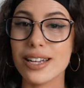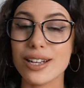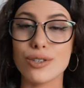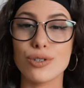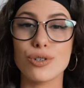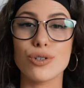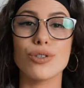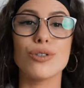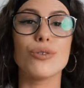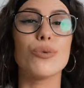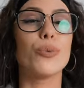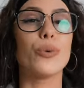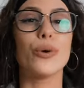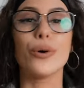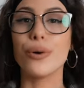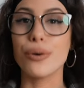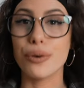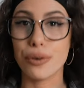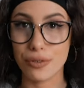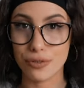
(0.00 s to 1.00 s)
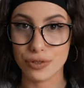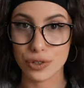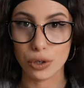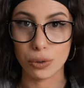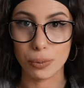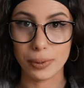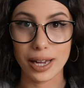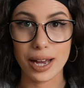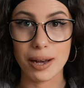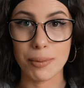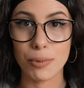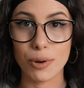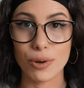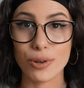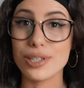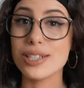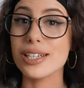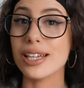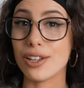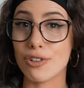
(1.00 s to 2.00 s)
into the world of Dolby
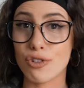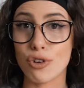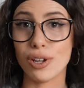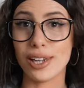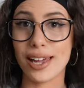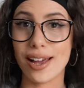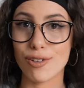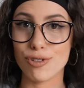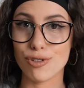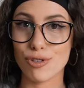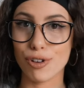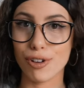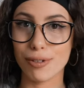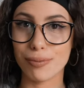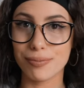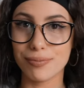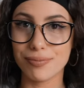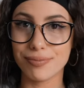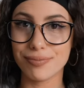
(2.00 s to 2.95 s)
Atmos in your lounge room.